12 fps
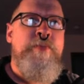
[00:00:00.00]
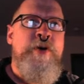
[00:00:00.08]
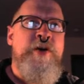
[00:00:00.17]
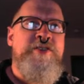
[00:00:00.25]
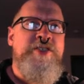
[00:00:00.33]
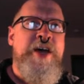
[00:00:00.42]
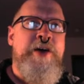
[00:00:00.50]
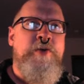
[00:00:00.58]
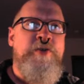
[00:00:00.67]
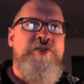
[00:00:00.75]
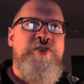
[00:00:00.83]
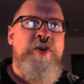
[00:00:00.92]
uh,
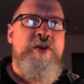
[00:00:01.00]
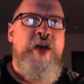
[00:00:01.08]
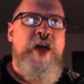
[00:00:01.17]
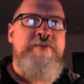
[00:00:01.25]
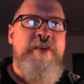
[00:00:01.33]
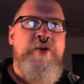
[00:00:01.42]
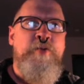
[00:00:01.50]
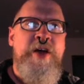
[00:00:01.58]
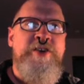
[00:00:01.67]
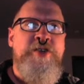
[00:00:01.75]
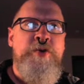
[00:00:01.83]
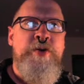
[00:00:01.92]
Seattle's Cafe
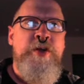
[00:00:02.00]
Racer,